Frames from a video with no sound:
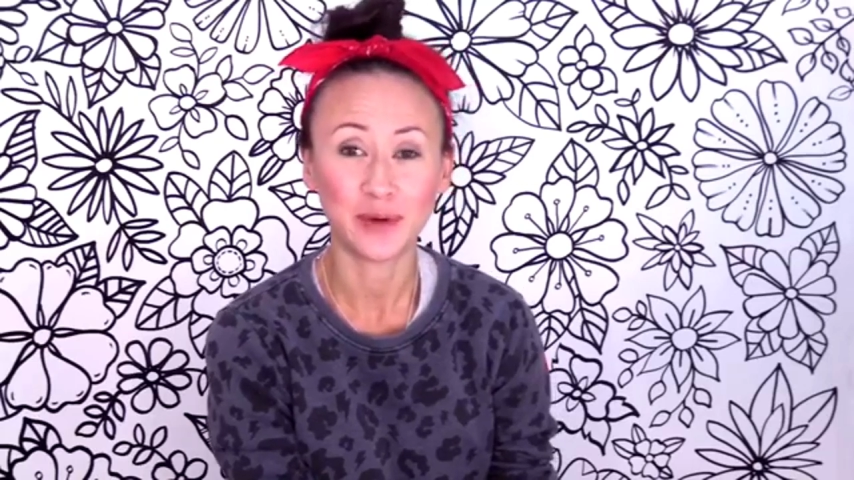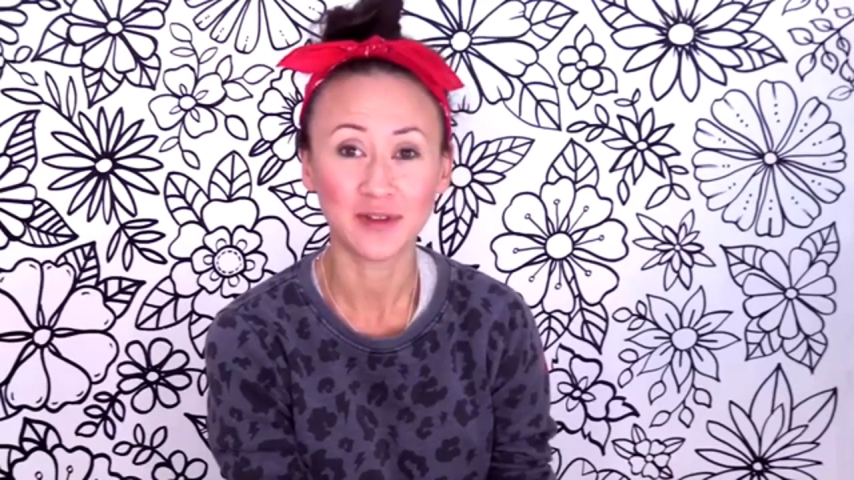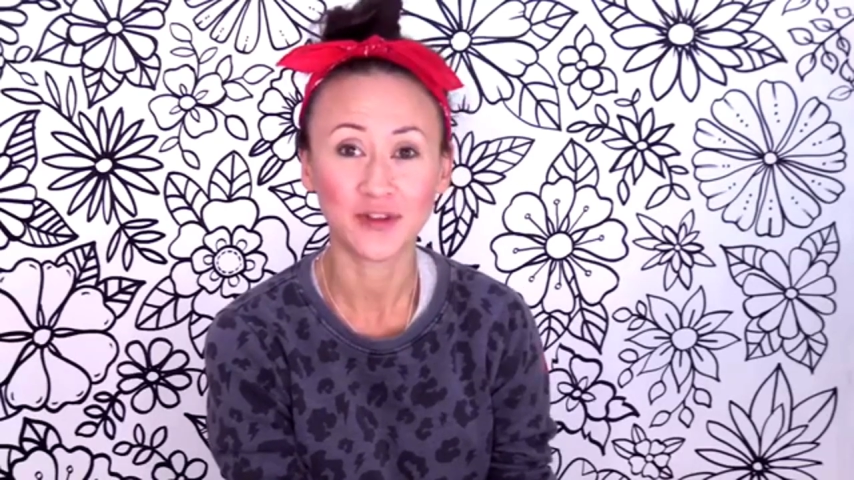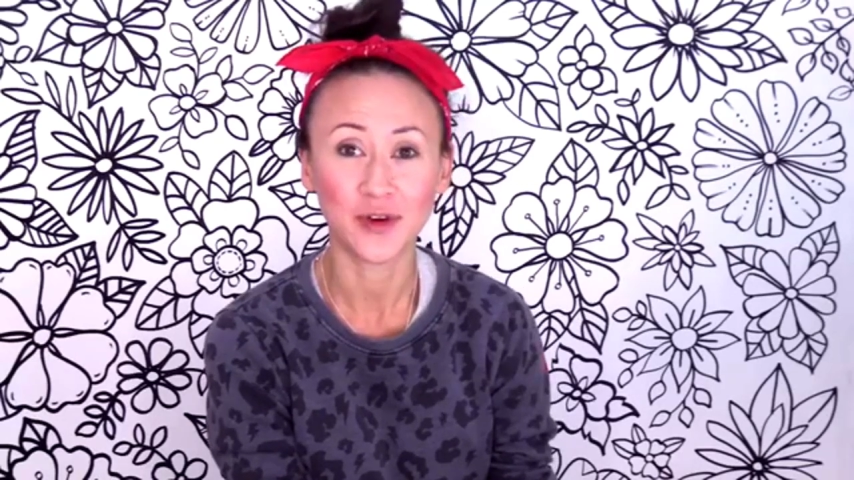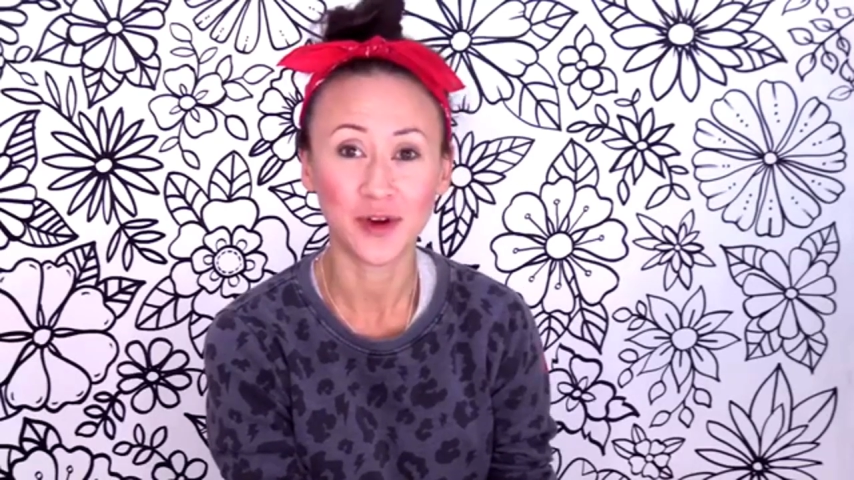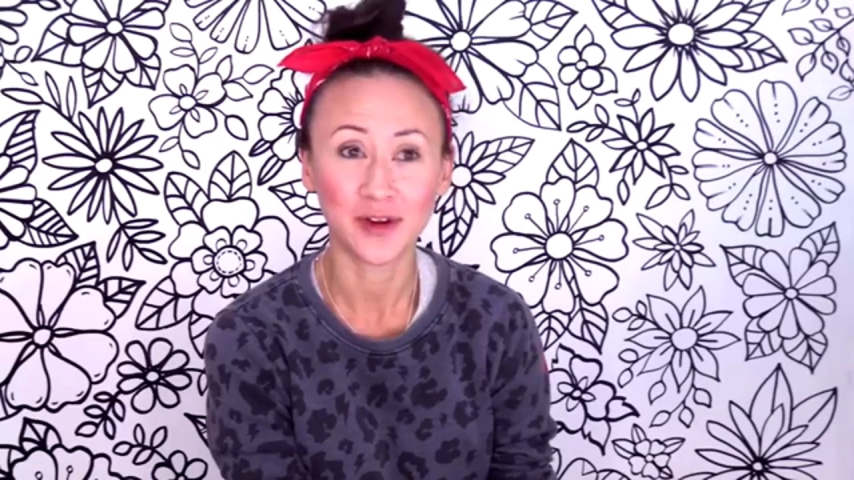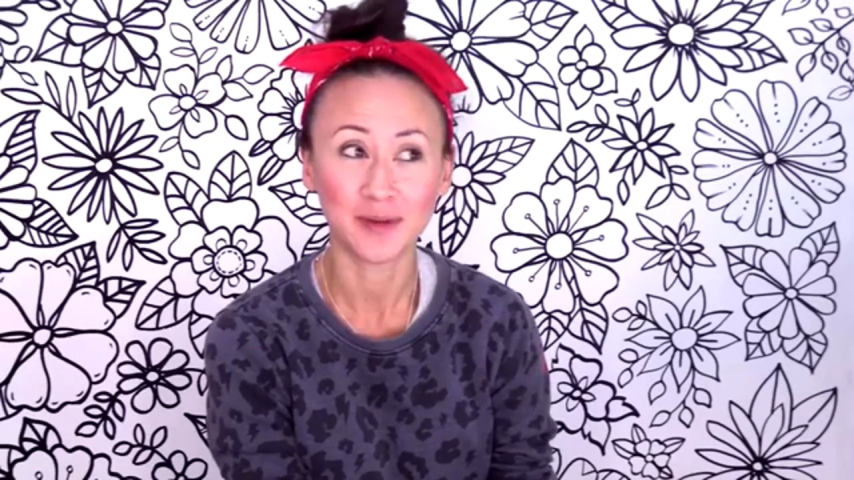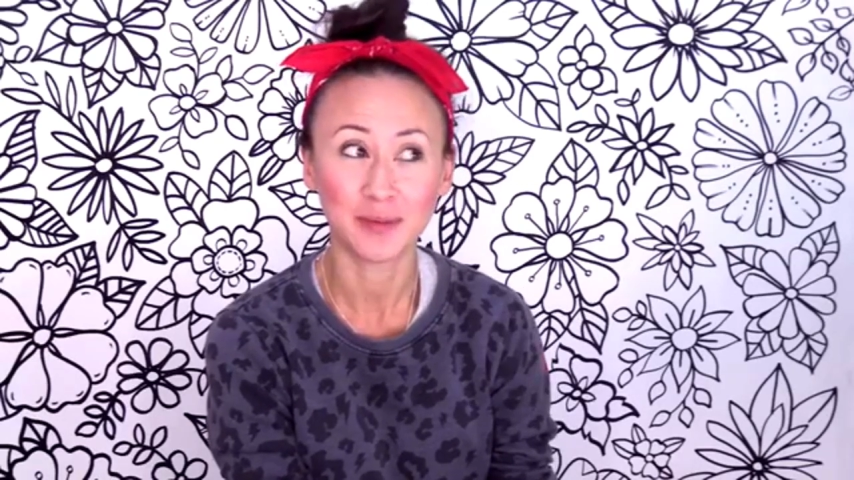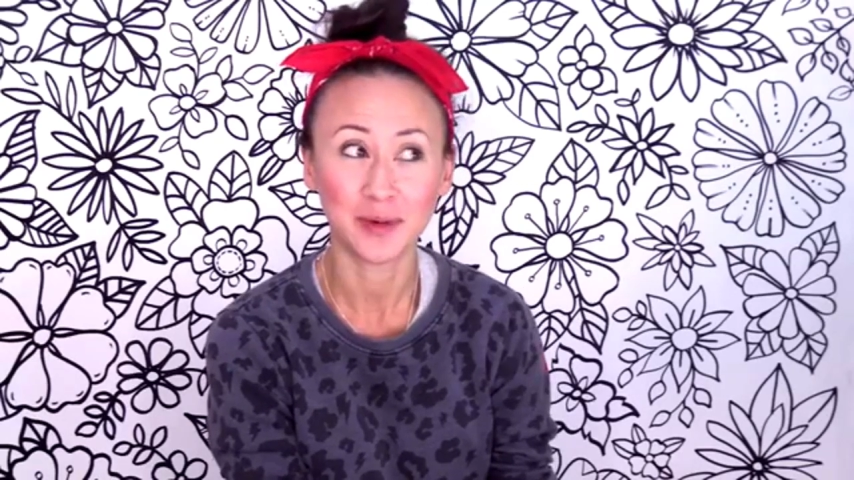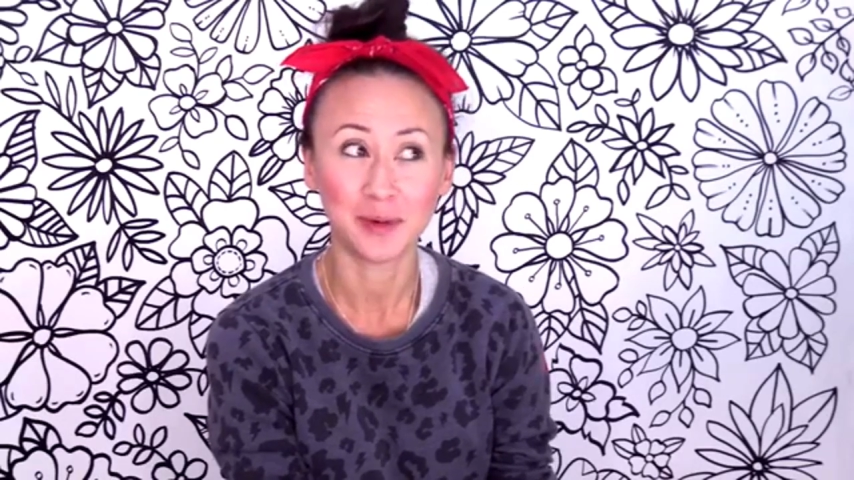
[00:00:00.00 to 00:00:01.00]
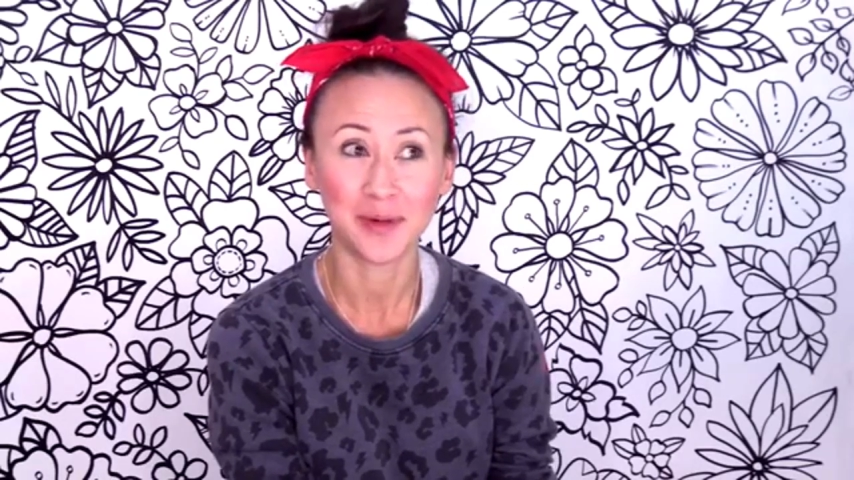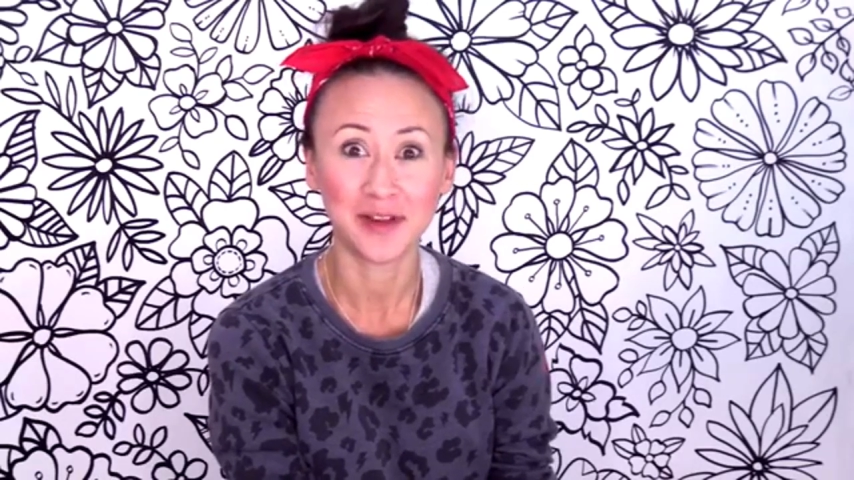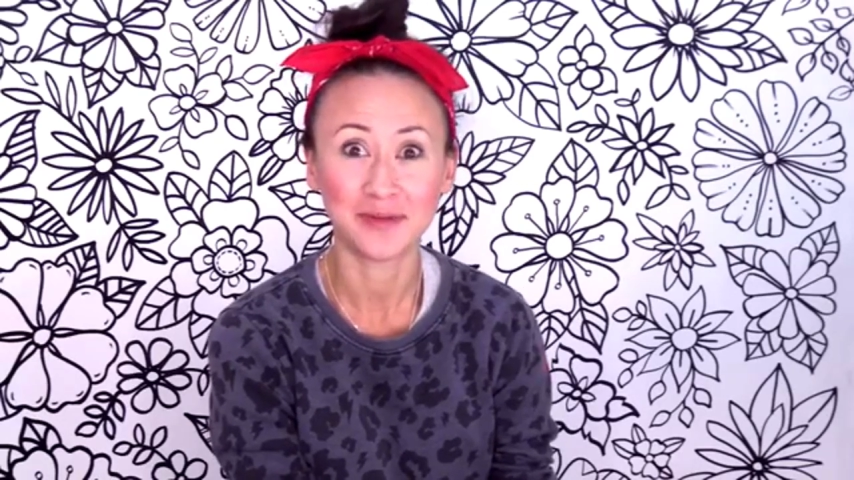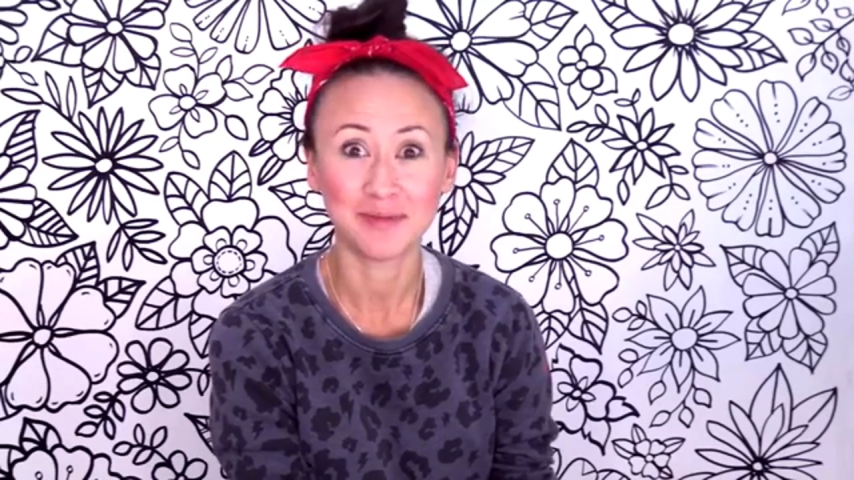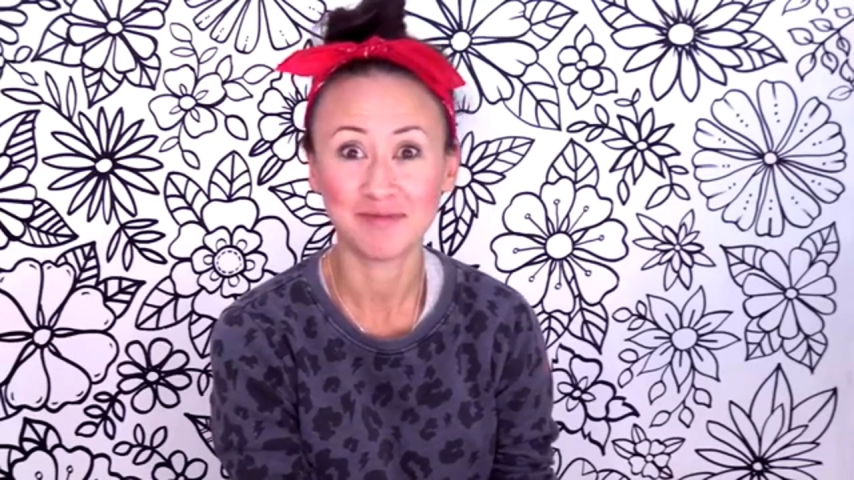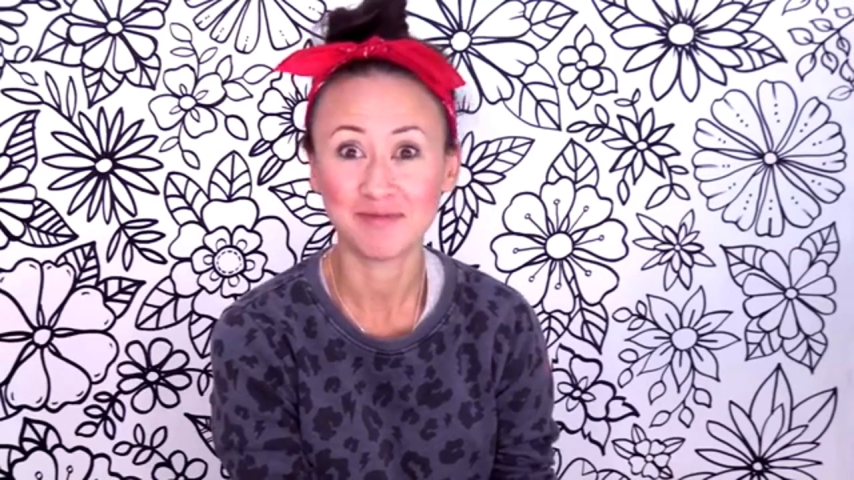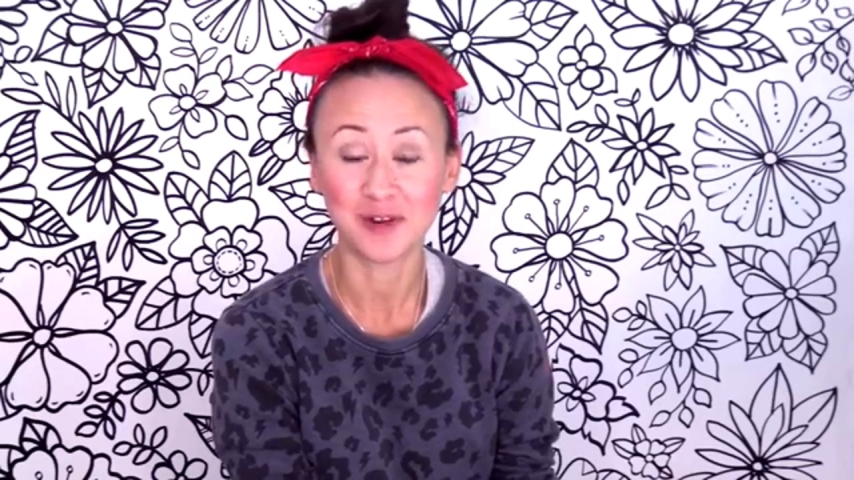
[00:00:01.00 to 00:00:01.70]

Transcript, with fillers: books for probably